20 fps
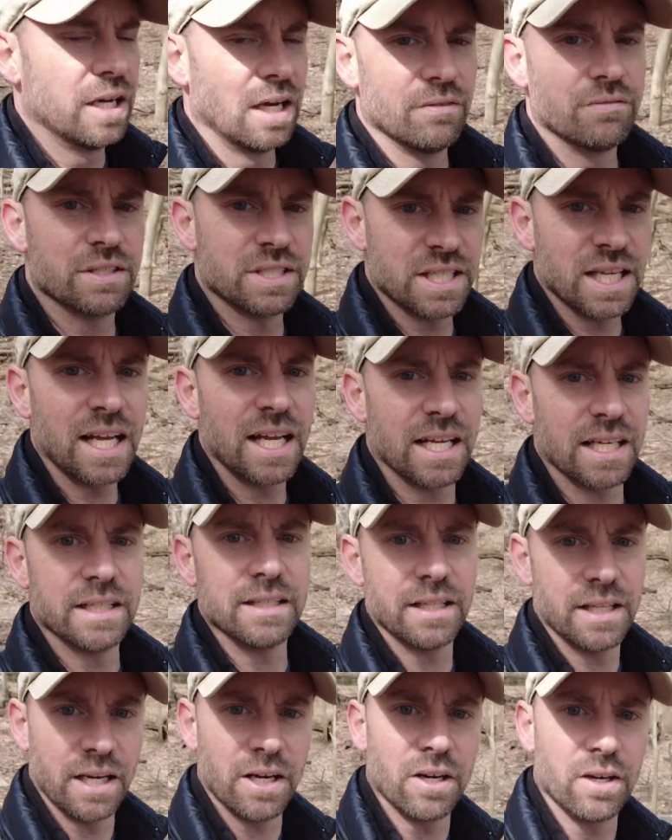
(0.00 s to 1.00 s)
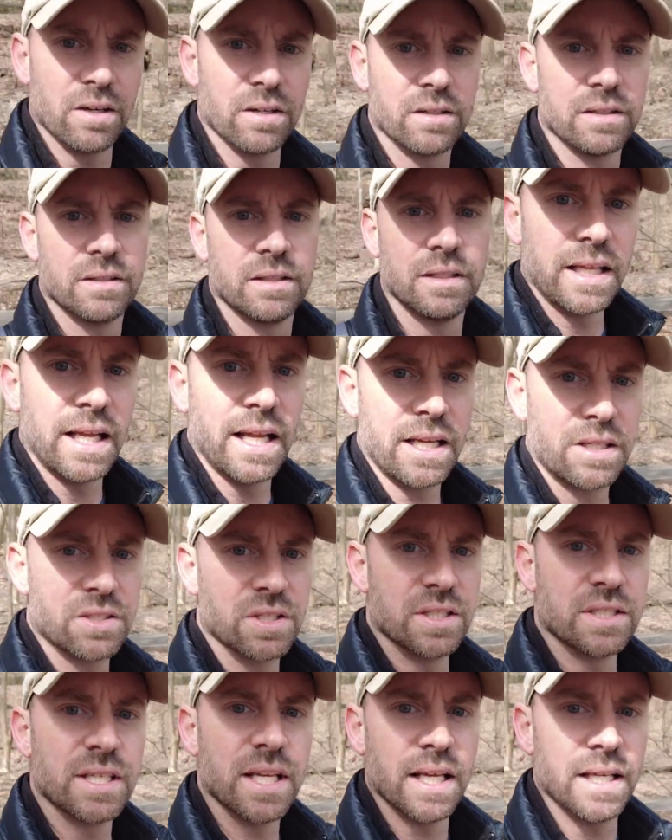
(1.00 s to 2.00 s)
of a sign there that
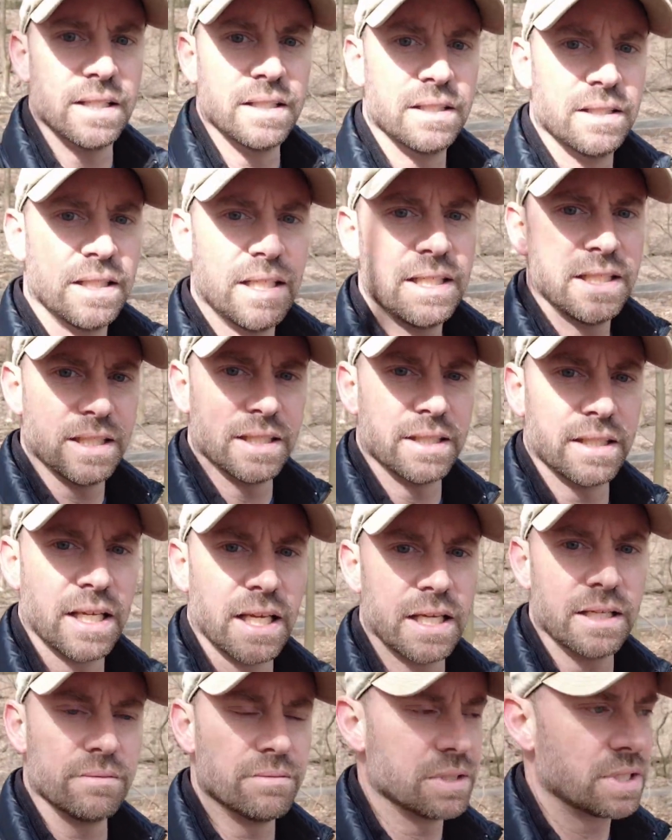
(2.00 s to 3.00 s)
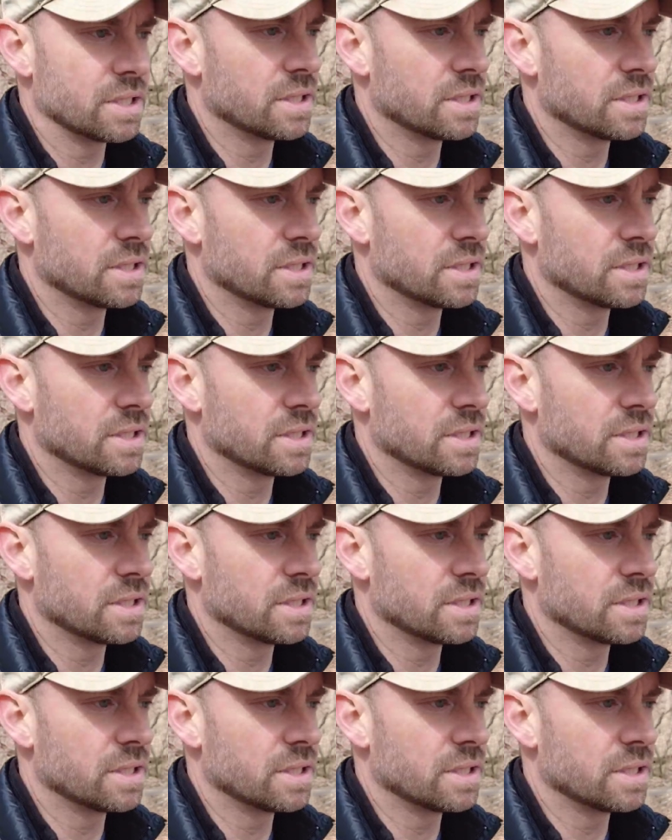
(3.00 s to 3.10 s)
actually said Indian Caves,